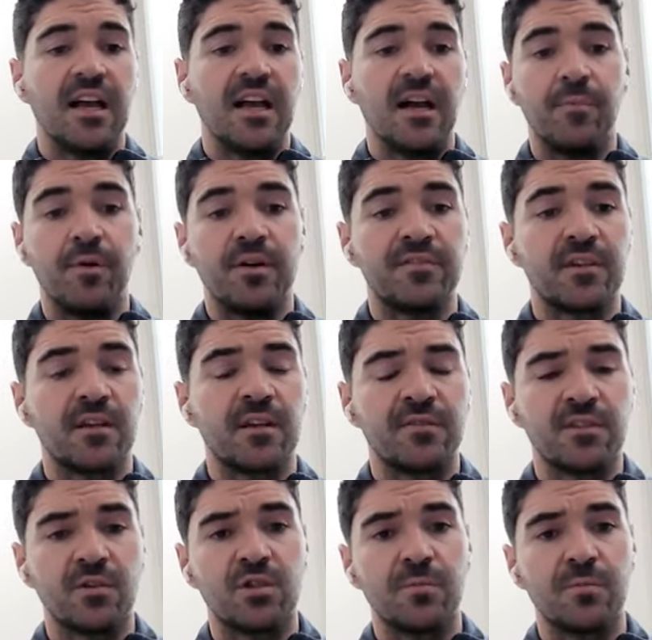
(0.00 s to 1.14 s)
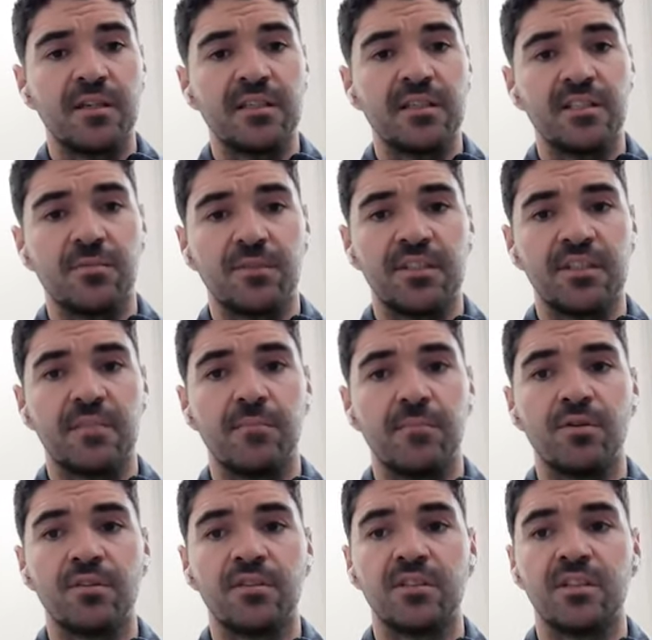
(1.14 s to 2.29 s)
Um, but if, if sociability is something that's
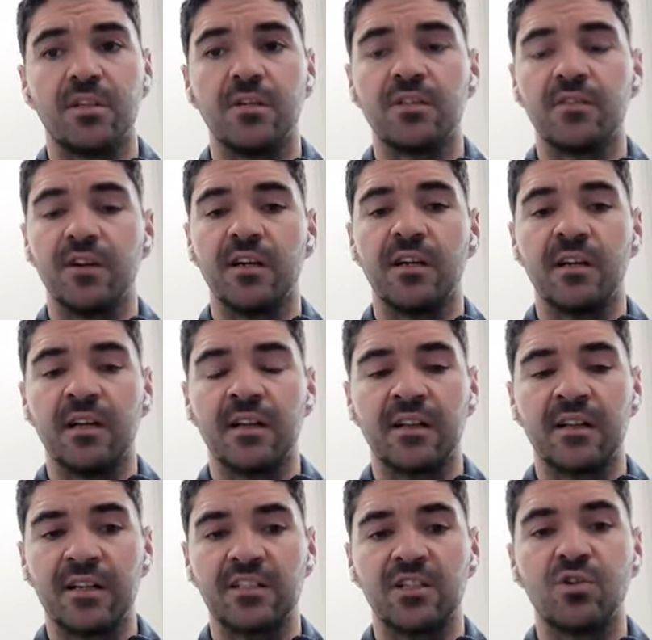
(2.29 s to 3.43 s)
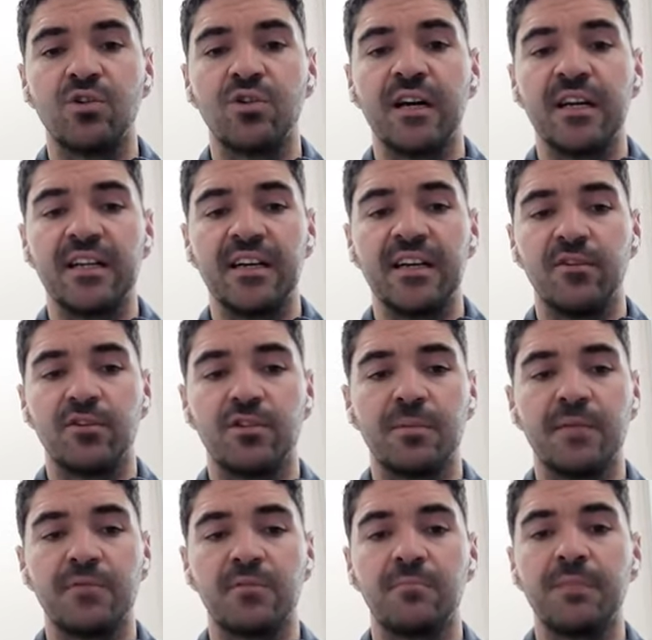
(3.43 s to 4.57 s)
important to you, it's very like I think it's a good idea in order to be
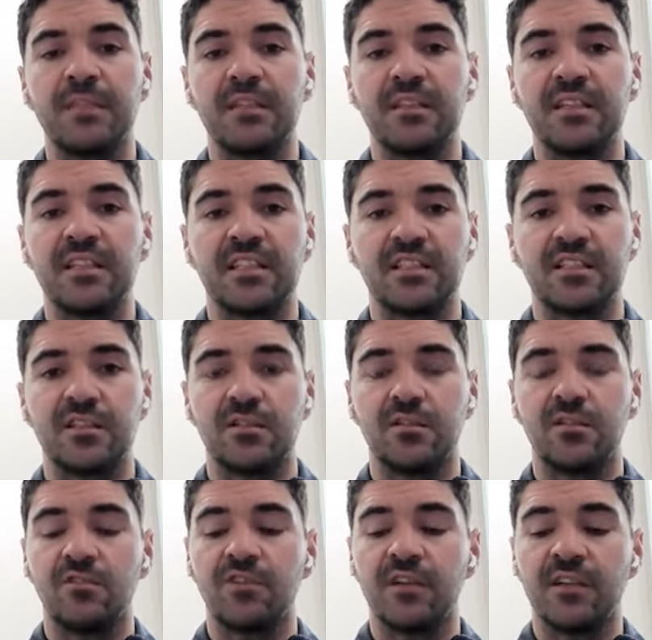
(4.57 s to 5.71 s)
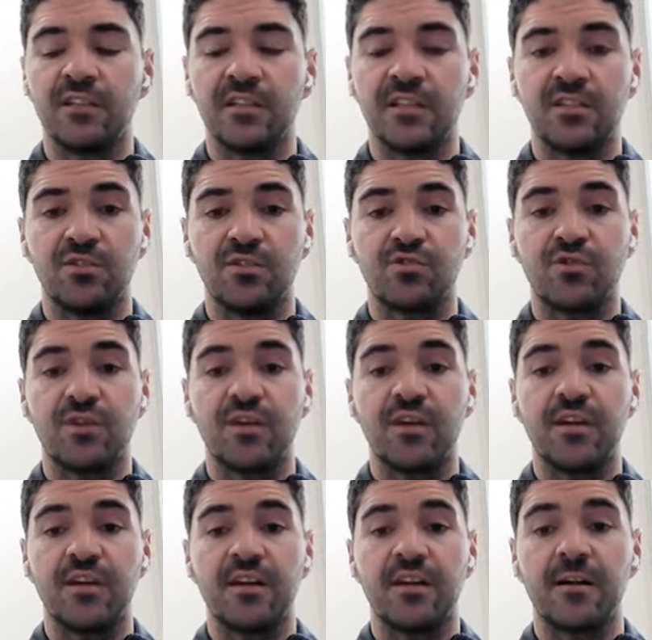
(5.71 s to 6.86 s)
able to build this into your and um, into your training